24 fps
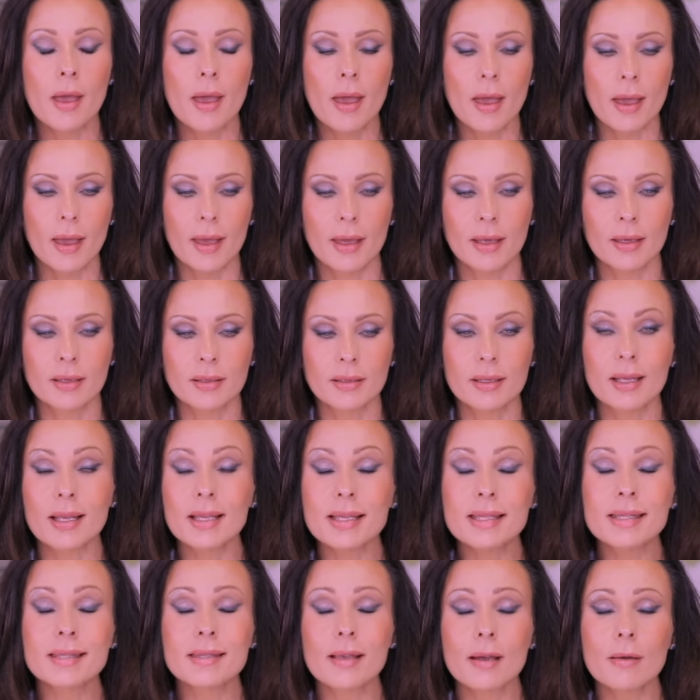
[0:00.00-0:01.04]
and
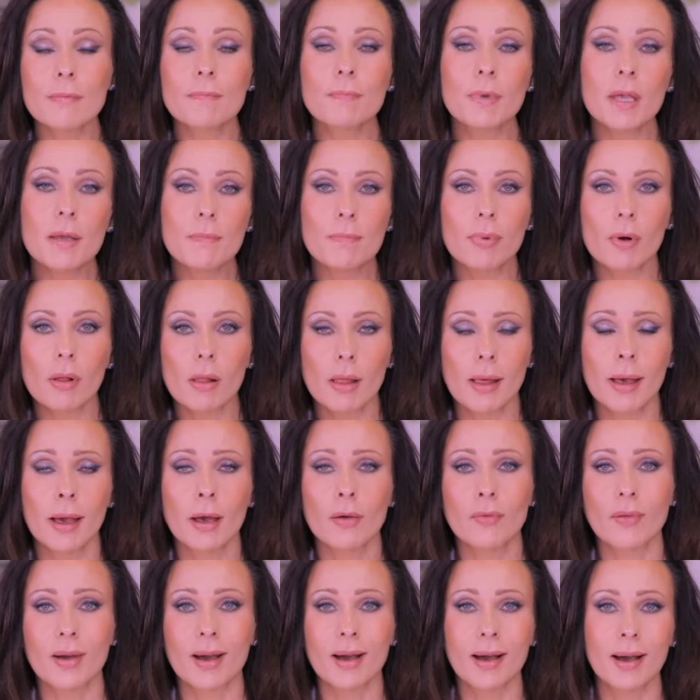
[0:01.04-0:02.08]
some people
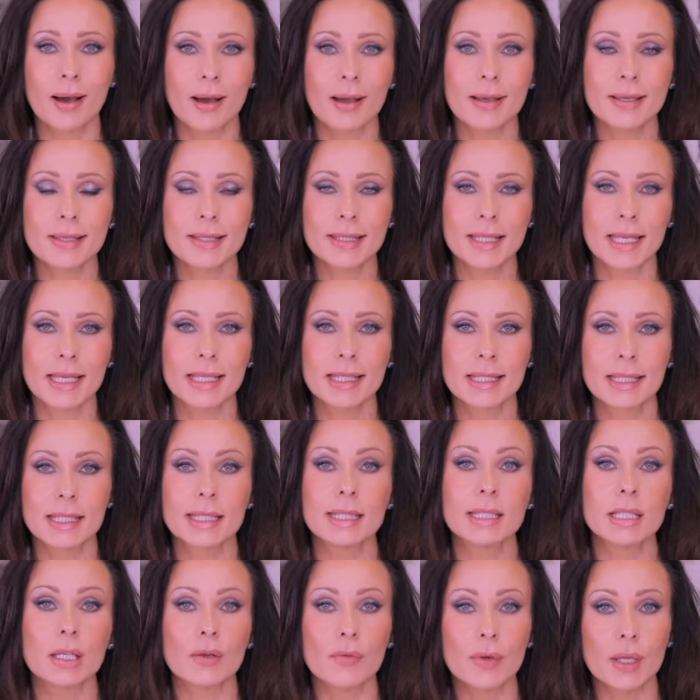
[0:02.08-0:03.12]
have a high
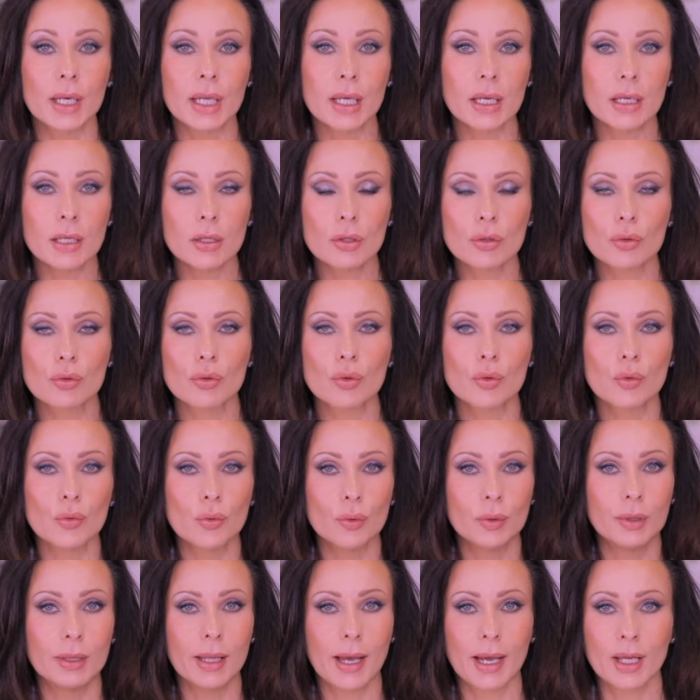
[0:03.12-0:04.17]
sensitivity
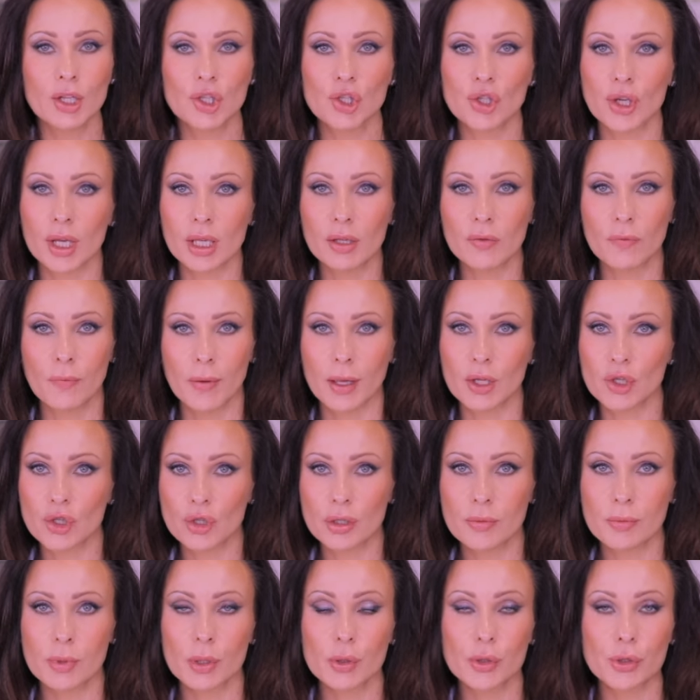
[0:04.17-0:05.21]
to nightshade
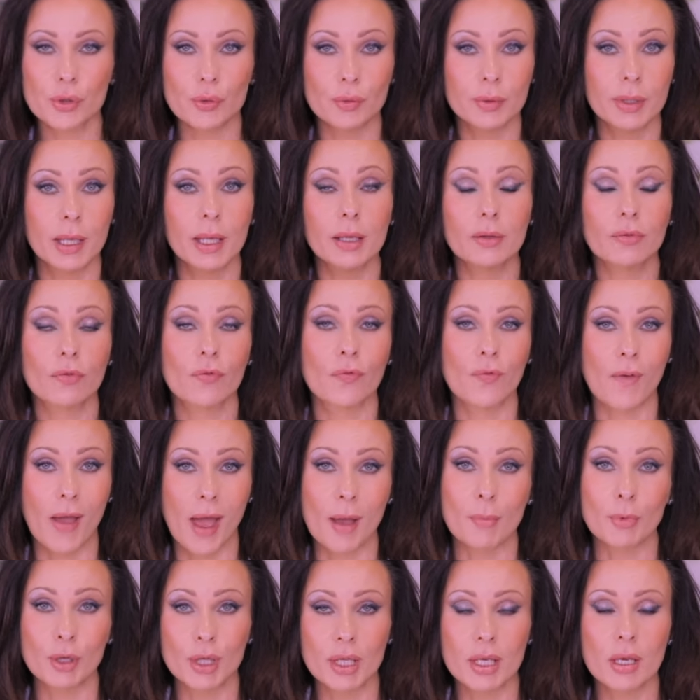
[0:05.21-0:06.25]
vegetables or that
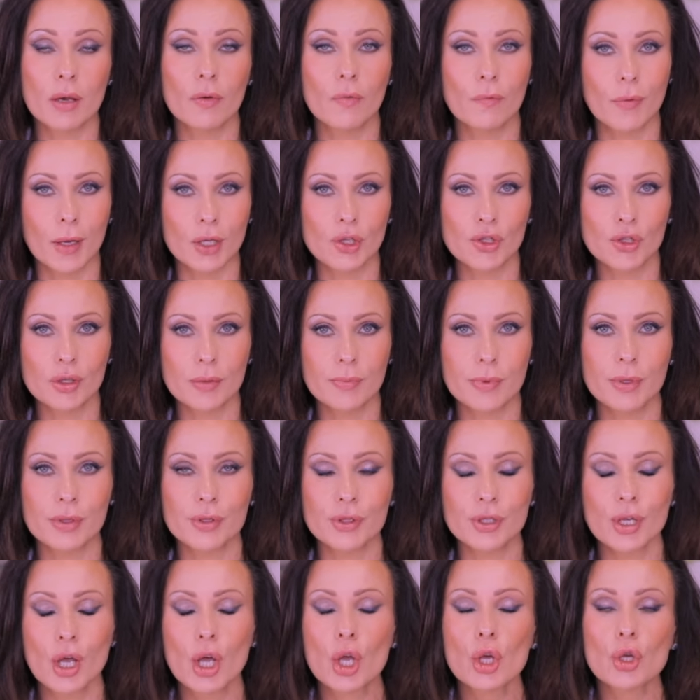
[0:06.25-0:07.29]
family of
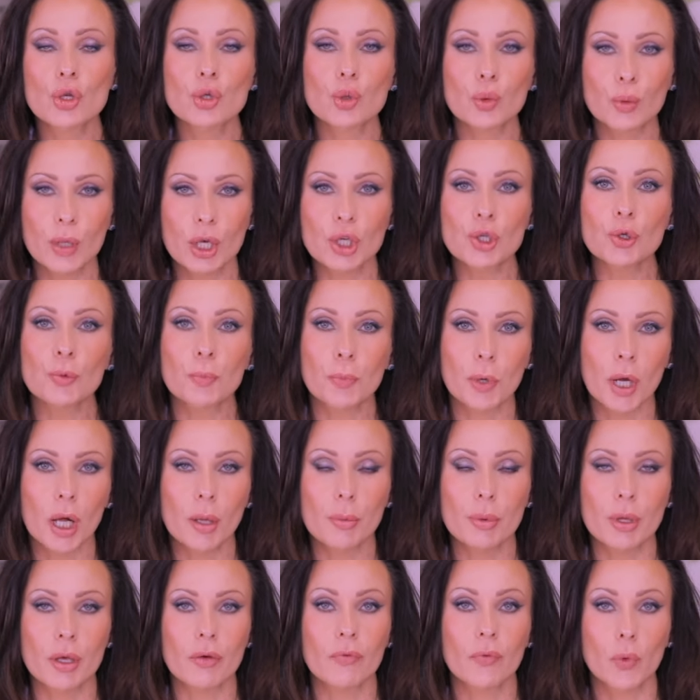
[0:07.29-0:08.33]
vegetables, so they should
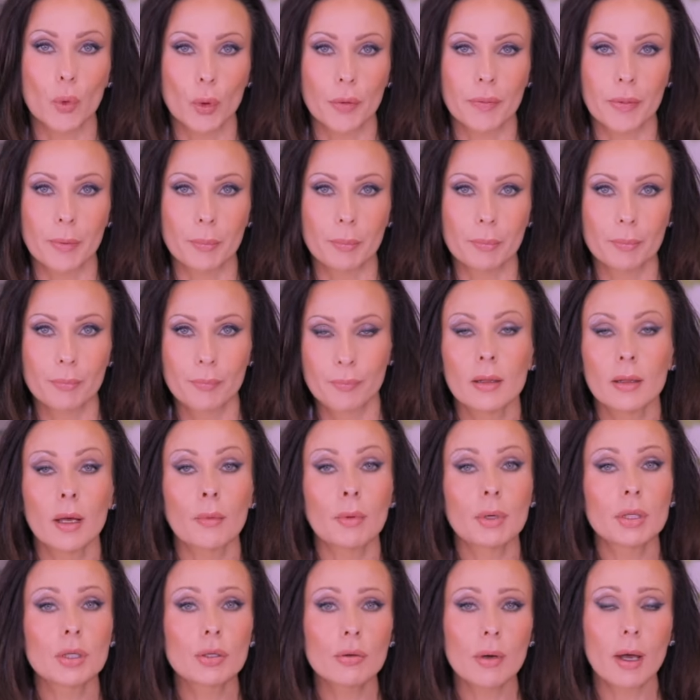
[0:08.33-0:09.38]
probably avoid them. Now,
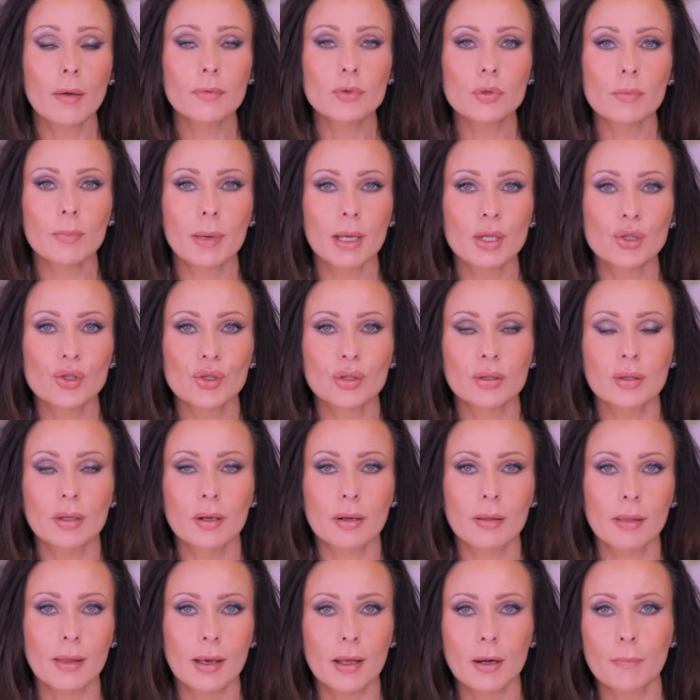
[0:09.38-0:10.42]
I do have to mention that
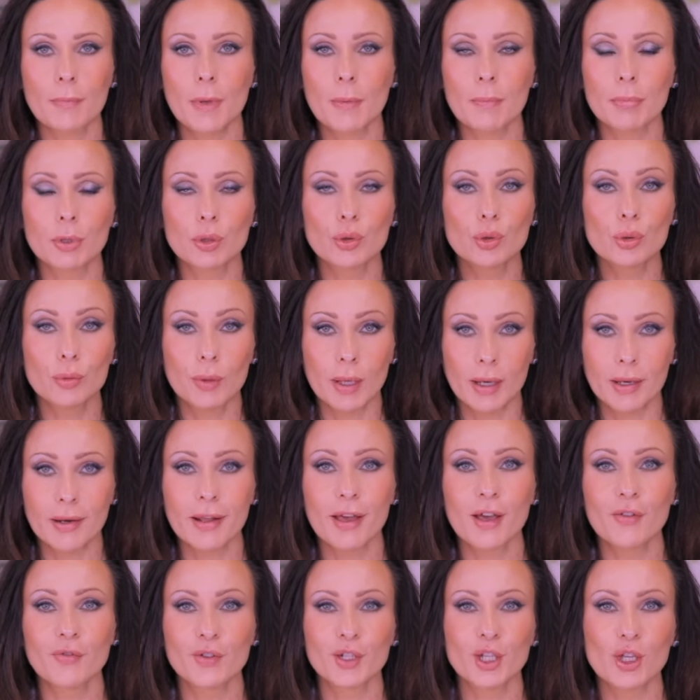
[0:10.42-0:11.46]
a lot of people do not
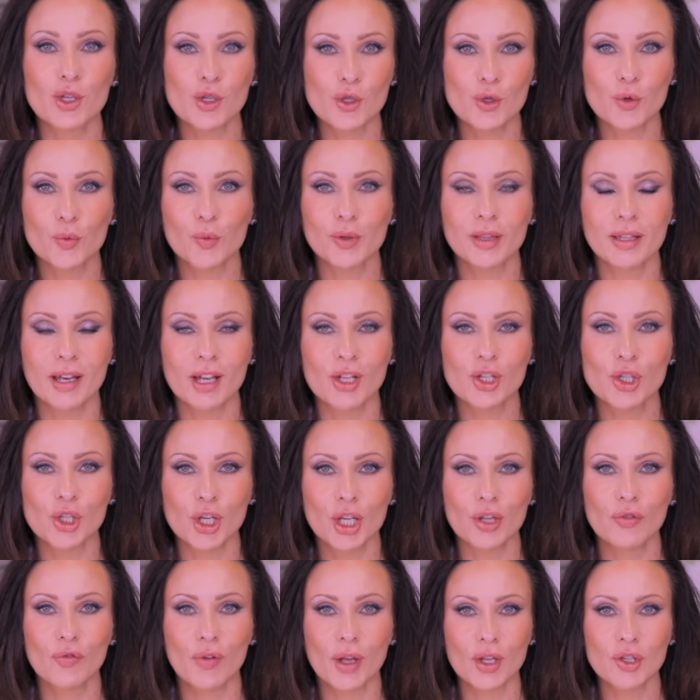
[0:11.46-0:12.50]
have an issue with
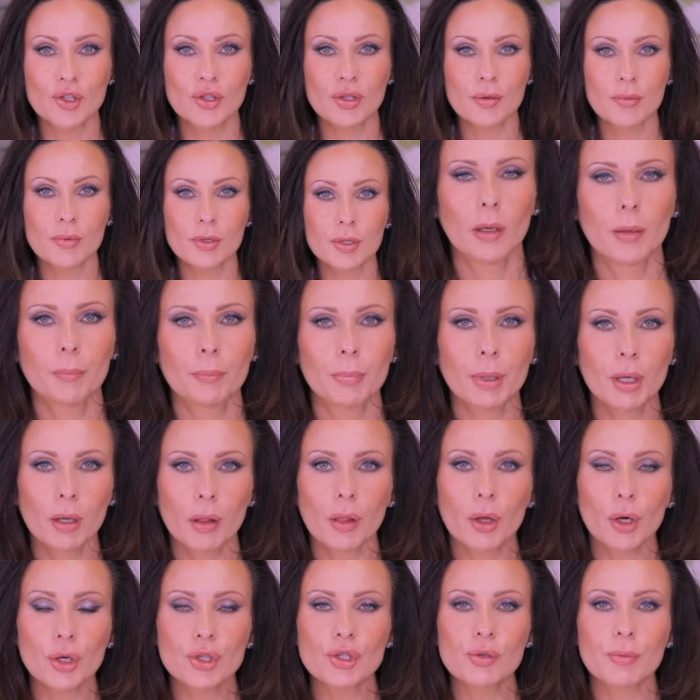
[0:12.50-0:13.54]
nightshade vegetables, but a
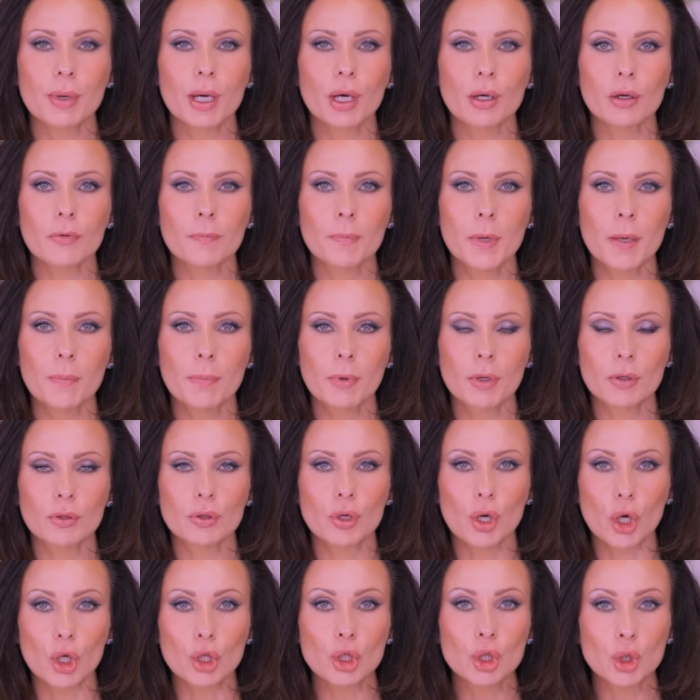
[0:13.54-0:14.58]
large amount of
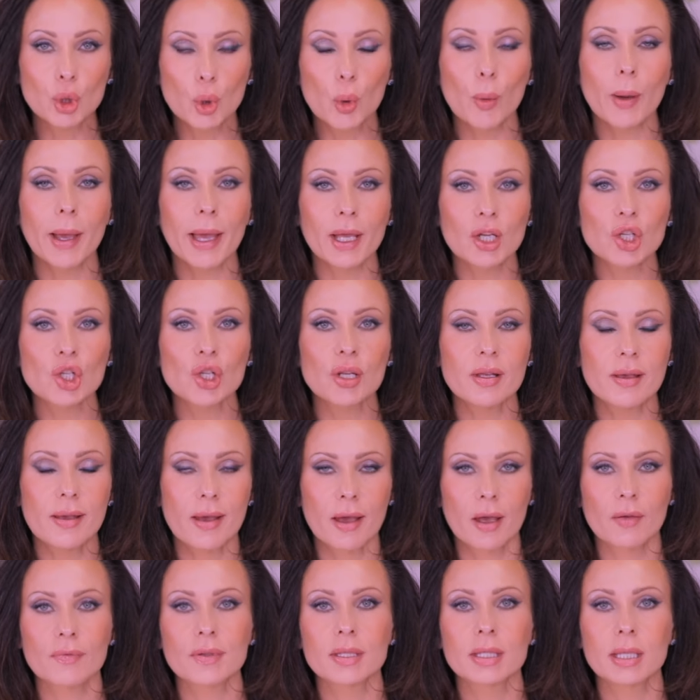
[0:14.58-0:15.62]
people do actually
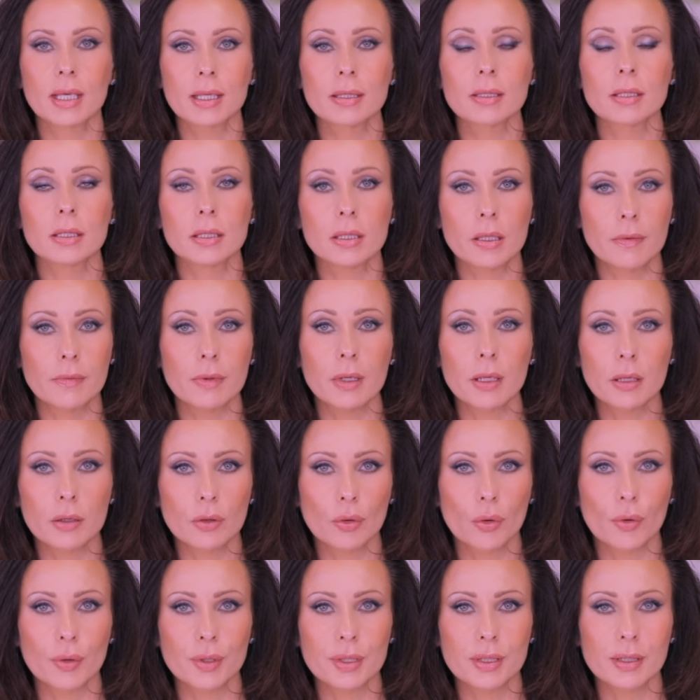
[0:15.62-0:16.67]
have sensitivity
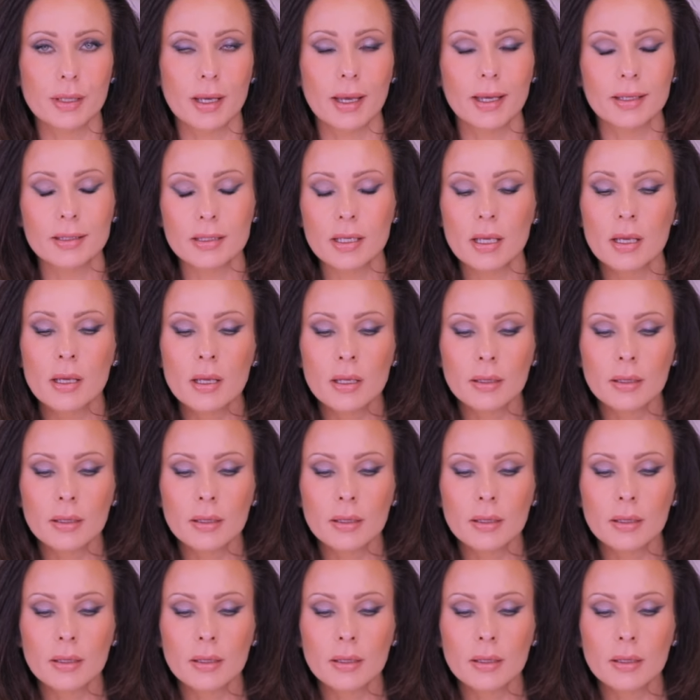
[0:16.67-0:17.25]
towards that.